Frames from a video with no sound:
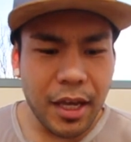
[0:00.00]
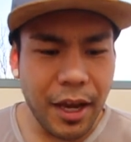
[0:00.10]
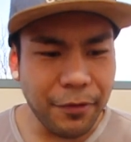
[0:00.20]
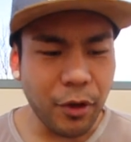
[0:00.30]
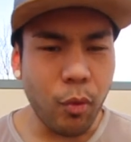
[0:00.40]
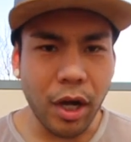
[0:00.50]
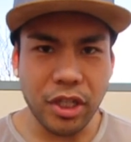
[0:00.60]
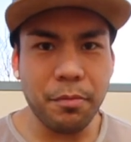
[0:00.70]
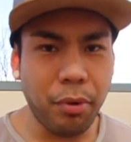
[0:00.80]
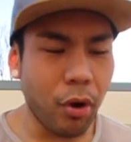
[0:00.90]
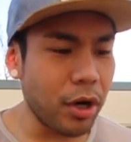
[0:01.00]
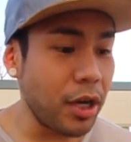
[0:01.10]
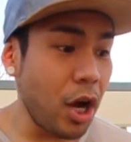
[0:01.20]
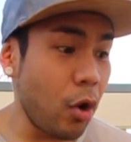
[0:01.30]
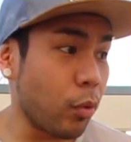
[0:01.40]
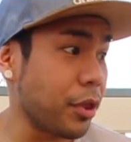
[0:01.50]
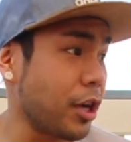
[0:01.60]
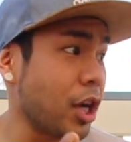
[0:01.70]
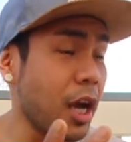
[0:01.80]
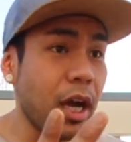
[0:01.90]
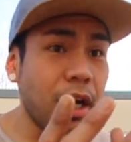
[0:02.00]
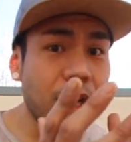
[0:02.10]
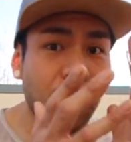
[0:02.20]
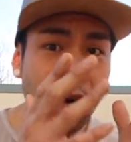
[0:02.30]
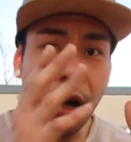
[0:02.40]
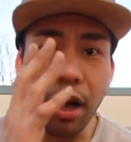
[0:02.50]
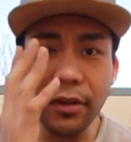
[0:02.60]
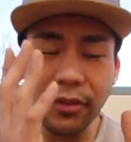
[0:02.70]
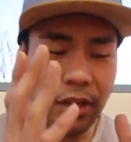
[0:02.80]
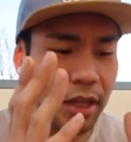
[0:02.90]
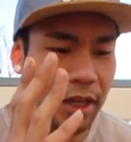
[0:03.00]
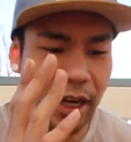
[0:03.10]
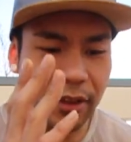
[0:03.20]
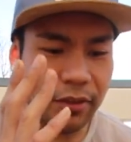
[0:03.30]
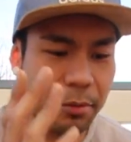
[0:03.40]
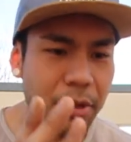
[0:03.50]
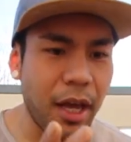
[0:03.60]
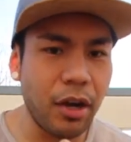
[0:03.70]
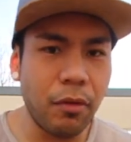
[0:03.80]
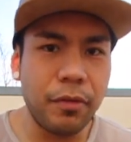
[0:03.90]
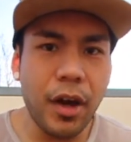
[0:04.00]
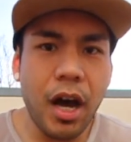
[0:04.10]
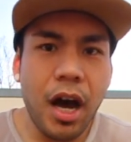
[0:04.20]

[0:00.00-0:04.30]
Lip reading: if they're watching porn where they're constantly getting stimuli of